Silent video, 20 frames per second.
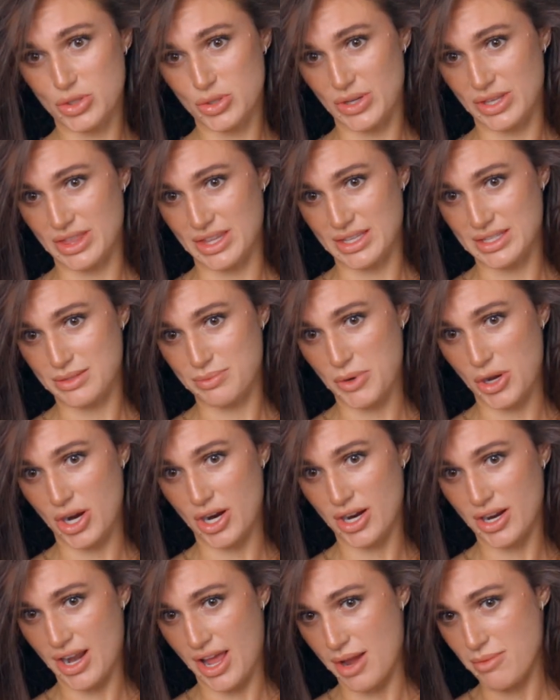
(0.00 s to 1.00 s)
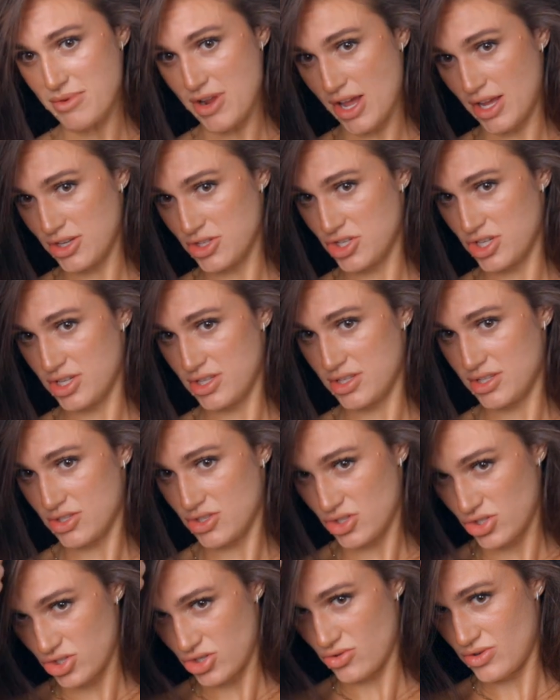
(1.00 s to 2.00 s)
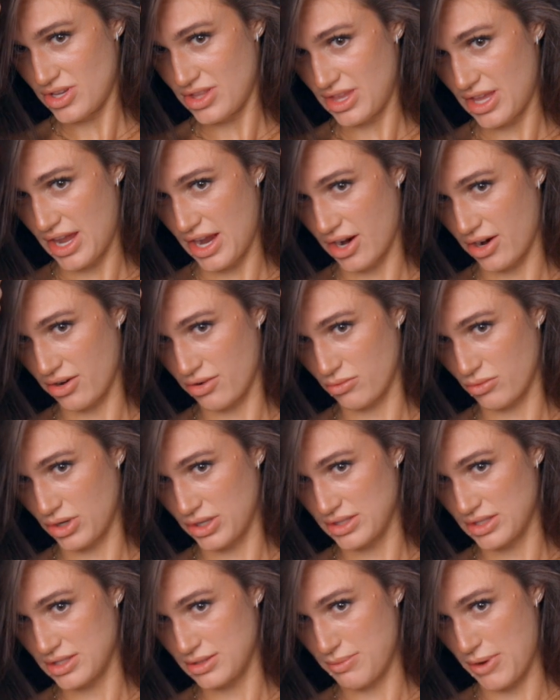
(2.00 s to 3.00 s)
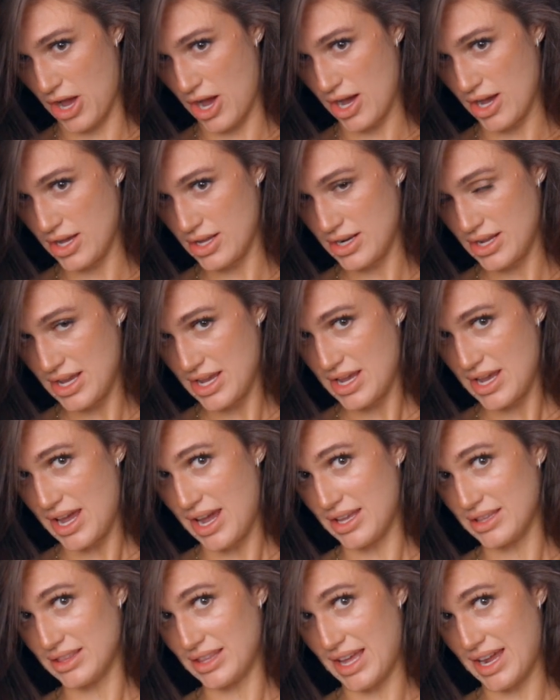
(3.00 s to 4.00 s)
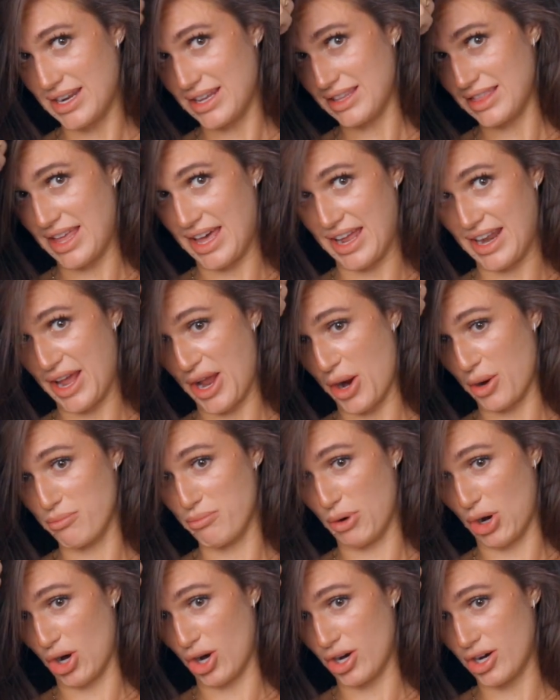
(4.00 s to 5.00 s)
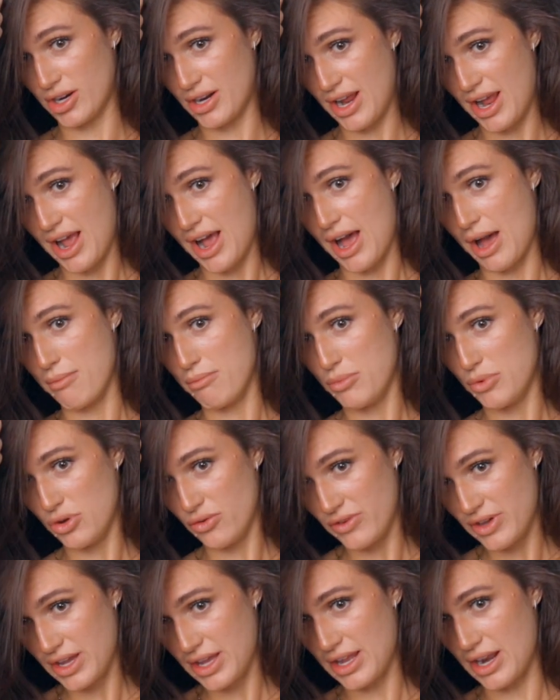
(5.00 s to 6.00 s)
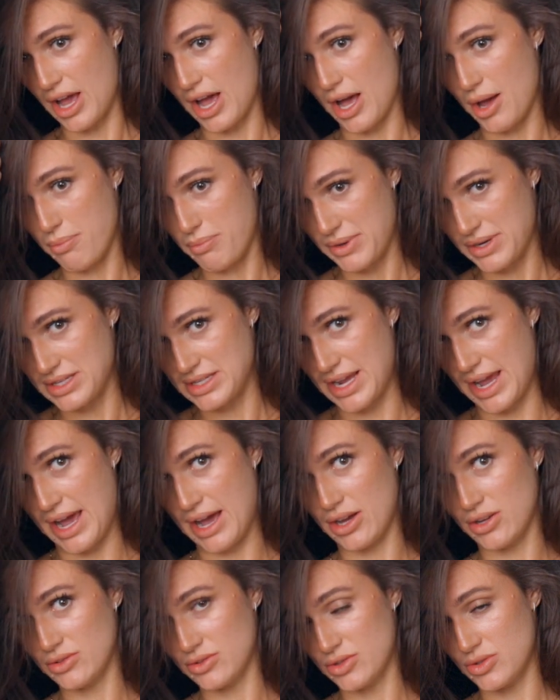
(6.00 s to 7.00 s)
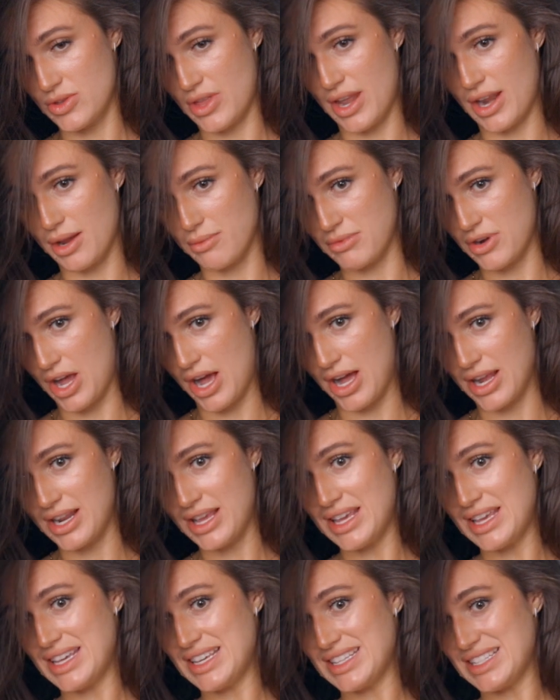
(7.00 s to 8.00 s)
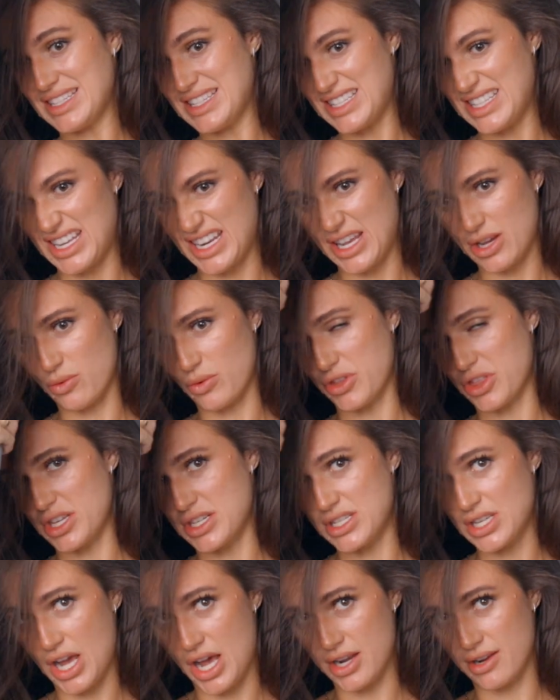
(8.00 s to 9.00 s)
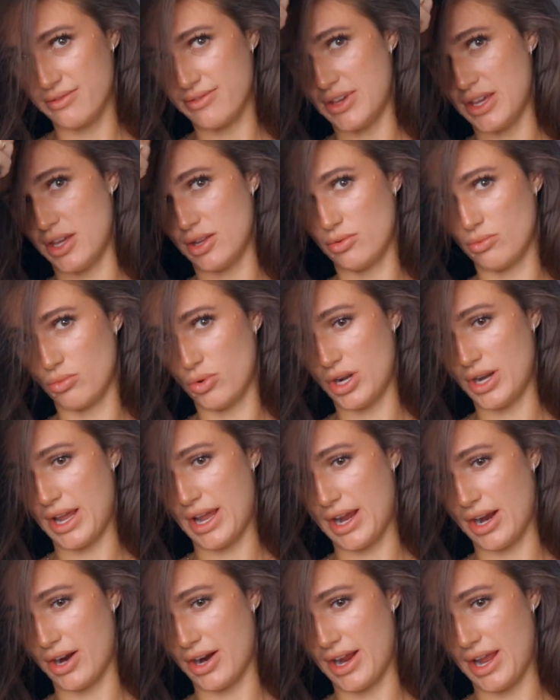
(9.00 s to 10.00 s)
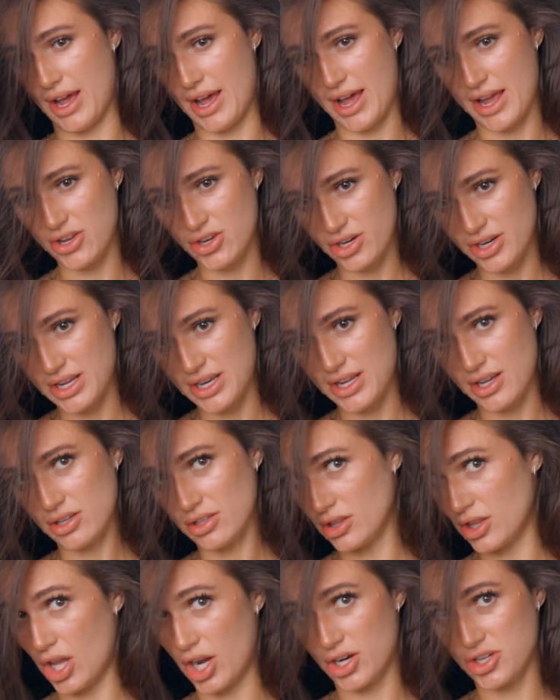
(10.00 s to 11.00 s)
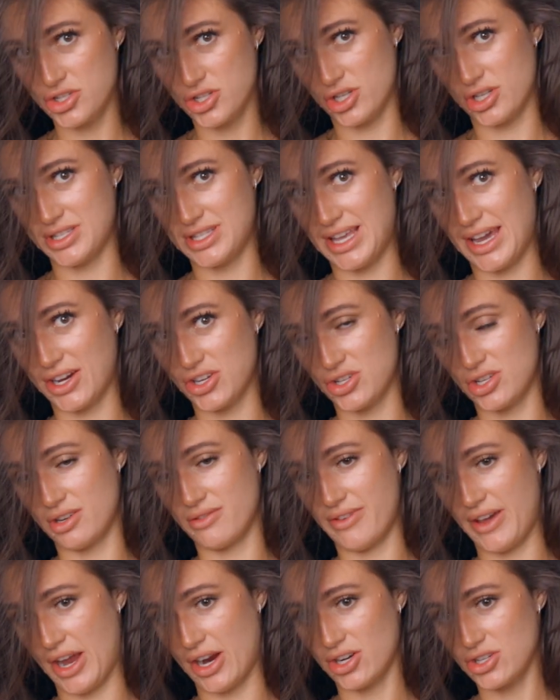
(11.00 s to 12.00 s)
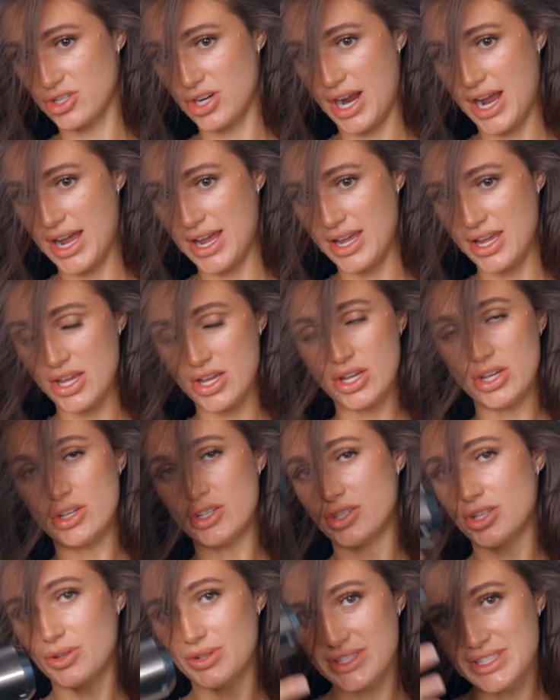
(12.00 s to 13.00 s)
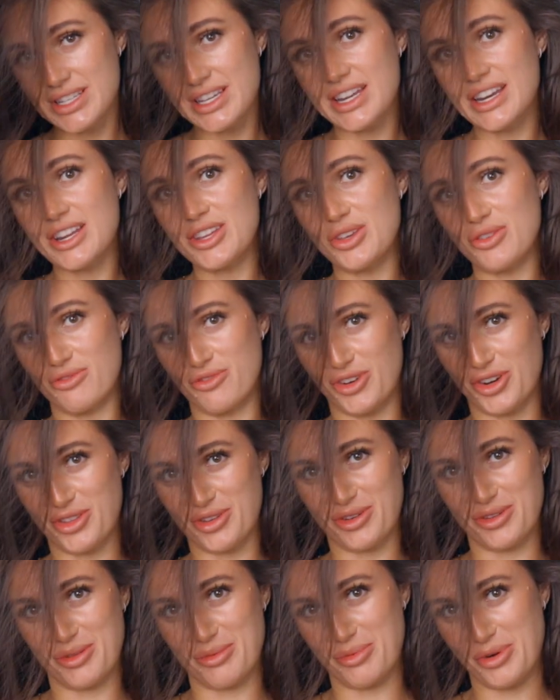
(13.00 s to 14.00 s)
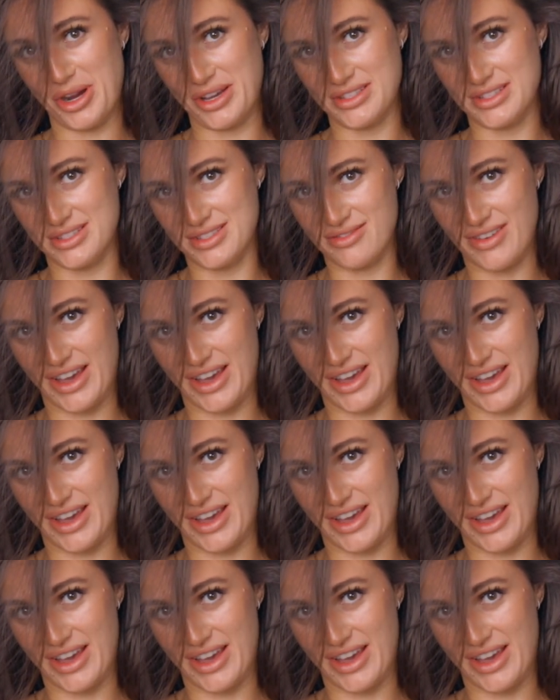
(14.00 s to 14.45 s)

doing this part, I'm not just shooting the air in one spot and letting that hair burn. I'm moving it up and down so that I'm not sitting with a ton of heat in one area. And you're getting a larger section of hair dry, so it's getting you further in the process